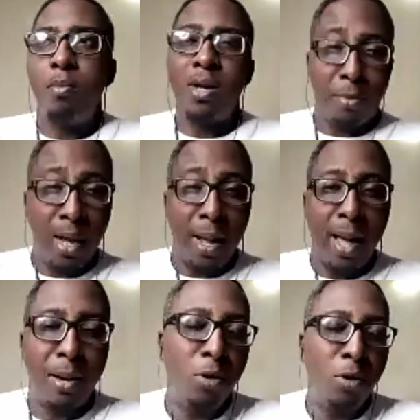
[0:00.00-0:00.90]
But I'm
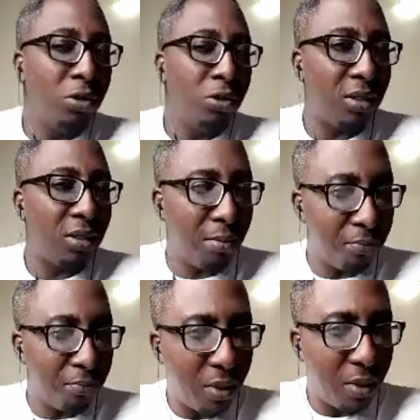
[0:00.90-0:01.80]
going to use
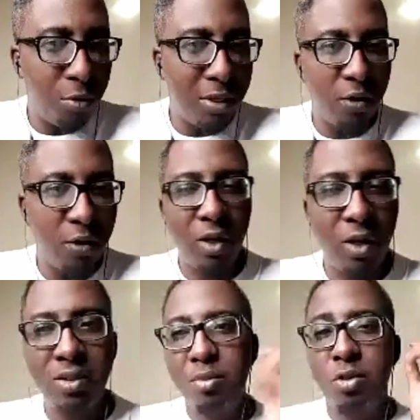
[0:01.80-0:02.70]
a little bit different
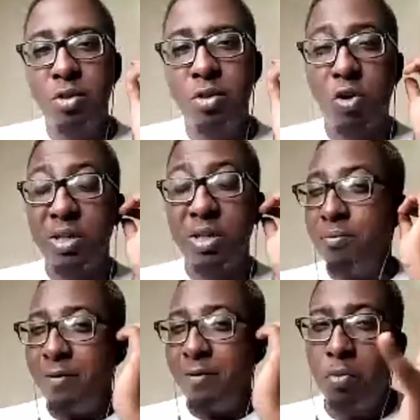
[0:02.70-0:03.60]
terms because I've
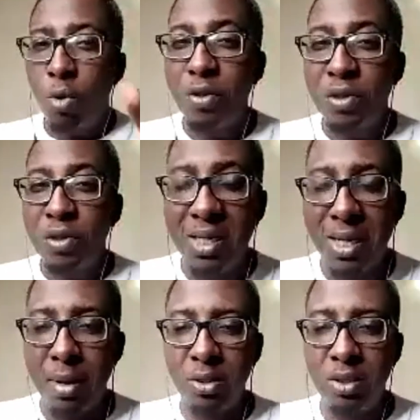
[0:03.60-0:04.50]
done more thinking
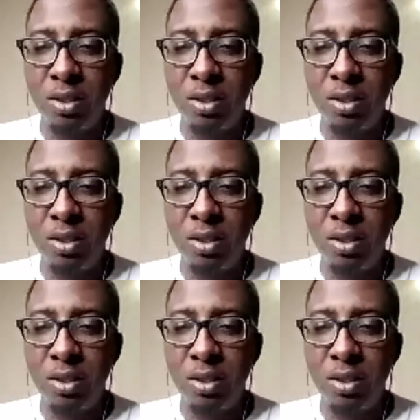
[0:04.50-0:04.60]
about it.